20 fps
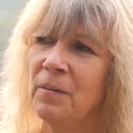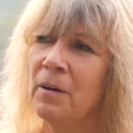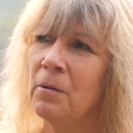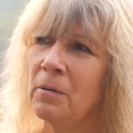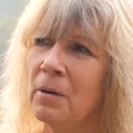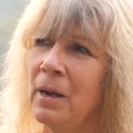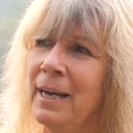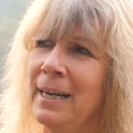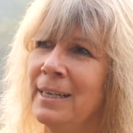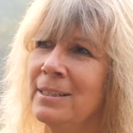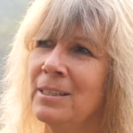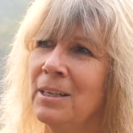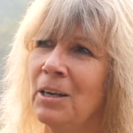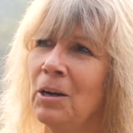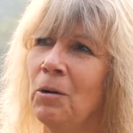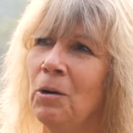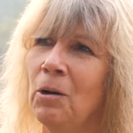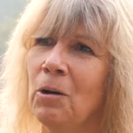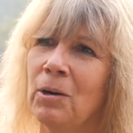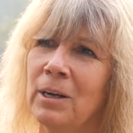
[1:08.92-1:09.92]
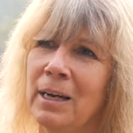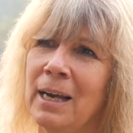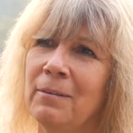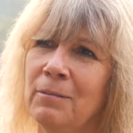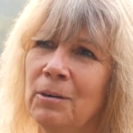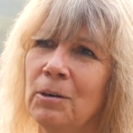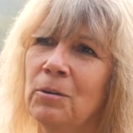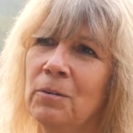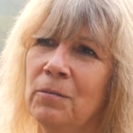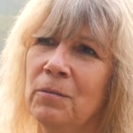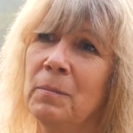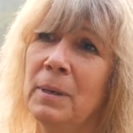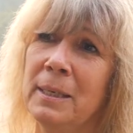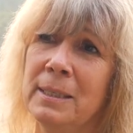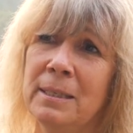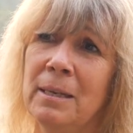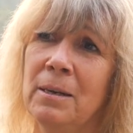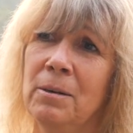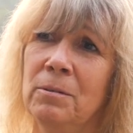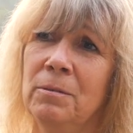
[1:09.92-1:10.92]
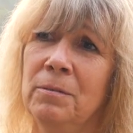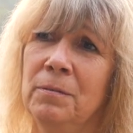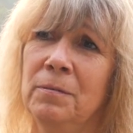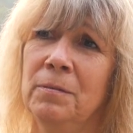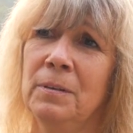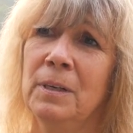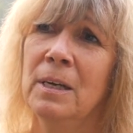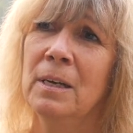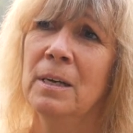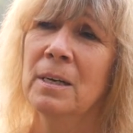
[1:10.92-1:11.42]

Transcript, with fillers: felt I had to go along and have a look for myself.